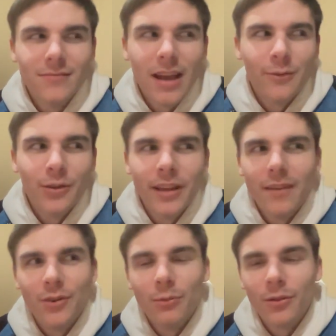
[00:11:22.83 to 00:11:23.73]
I really
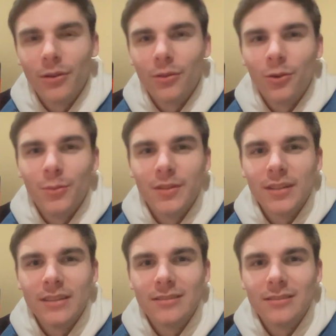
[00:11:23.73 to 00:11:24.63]
have no other goal
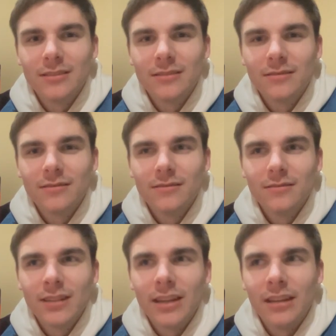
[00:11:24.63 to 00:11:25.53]
besides
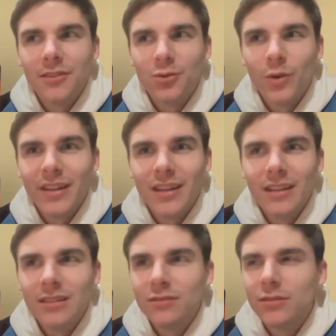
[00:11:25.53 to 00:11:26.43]
getting to
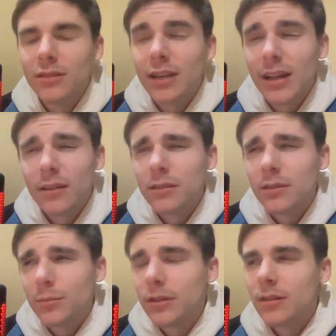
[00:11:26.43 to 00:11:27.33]
20k kills on
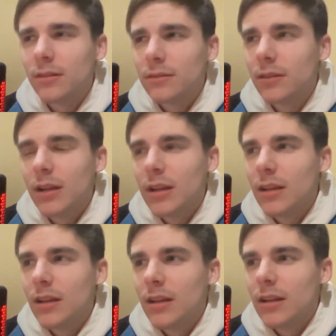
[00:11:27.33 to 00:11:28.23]
Catalyst, but
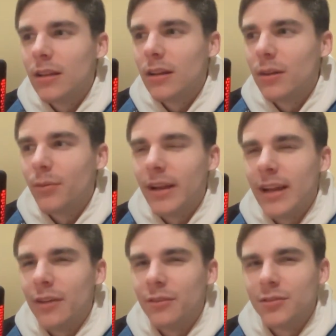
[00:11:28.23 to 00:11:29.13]
right
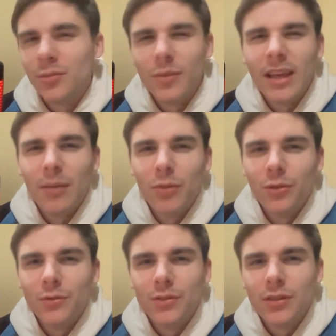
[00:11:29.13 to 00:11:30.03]
now there's some game
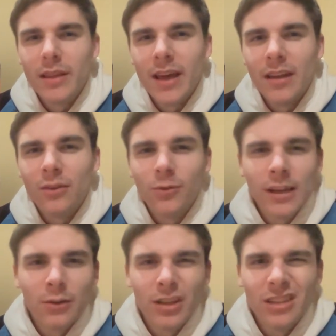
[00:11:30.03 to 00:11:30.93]
modes that don't
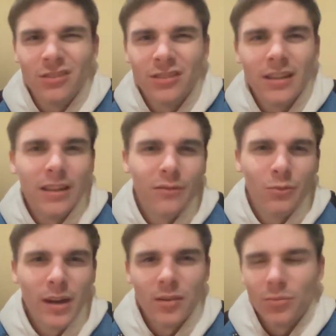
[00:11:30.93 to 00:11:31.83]
count kills and they give
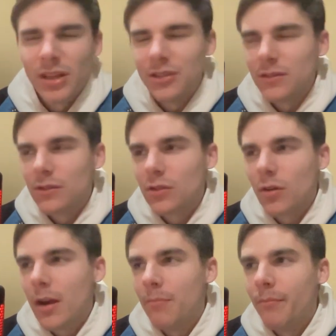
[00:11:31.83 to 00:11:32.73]
you random legends,
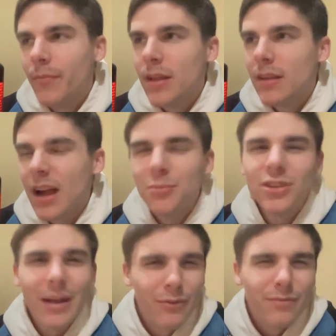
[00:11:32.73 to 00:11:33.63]
so I'm
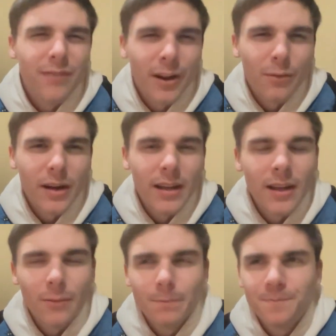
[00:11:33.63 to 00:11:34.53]
just having fun right
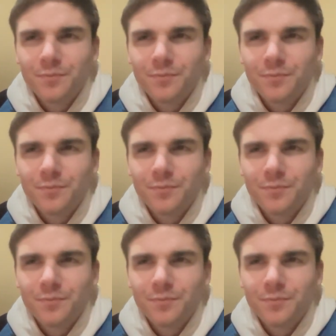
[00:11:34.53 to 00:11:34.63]
now.